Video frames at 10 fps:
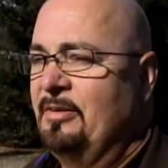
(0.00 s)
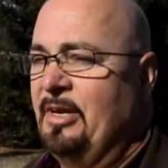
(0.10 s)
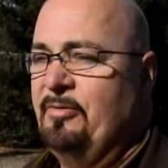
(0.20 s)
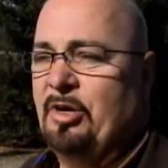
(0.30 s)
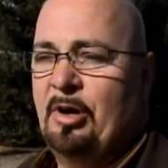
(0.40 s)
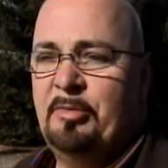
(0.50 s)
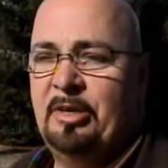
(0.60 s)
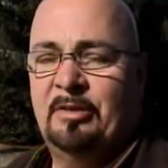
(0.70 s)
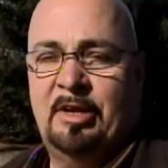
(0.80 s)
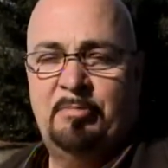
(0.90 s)
They've taught me
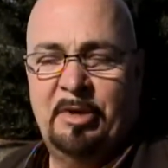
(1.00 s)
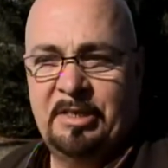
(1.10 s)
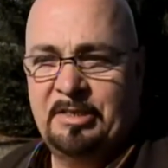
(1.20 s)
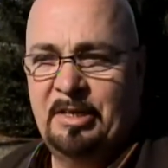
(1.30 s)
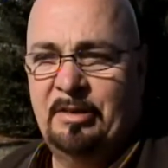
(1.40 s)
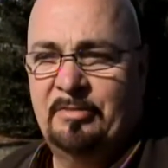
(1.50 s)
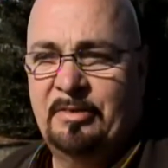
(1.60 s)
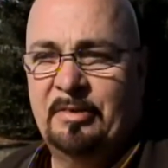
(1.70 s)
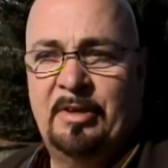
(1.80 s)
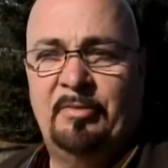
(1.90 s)
to love
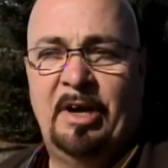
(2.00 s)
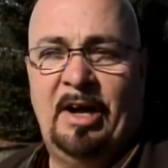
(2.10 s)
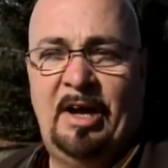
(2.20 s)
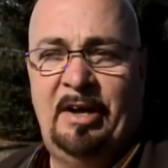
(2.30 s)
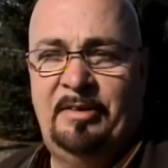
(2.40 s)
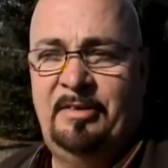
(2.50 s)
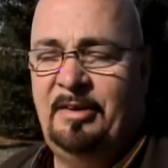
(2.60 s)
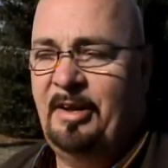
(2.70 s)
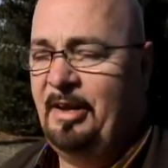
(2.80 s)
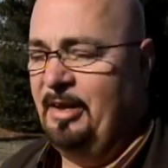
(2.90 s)
myself, to love God,
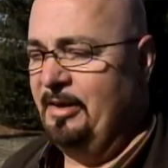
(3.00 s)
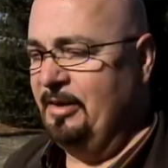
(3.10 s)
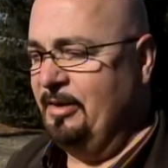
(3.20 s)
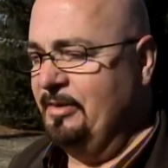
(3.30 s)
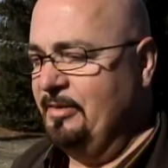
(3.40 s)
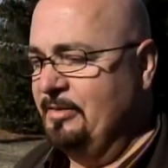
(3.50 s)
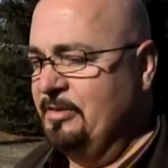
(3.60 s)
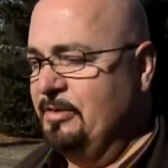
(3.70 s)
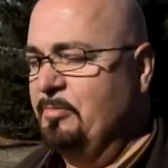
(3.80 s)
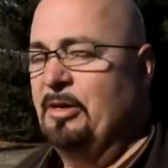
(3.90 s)
and
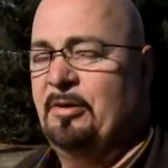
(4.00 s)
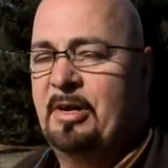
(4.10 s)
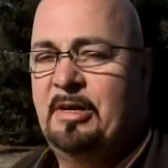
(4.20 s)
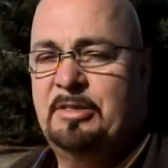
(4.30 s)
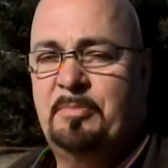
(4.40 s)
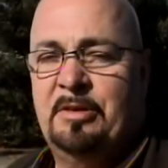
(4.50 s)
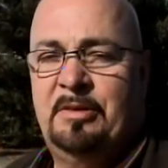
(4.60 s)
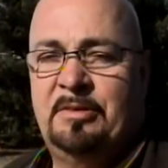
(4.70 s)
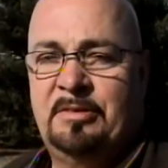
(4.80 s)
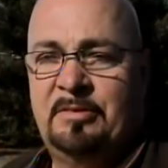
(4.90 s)
it's just been a great
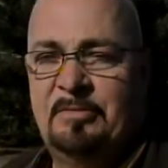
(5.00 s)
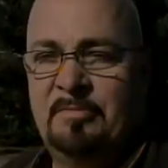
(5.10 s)
experience.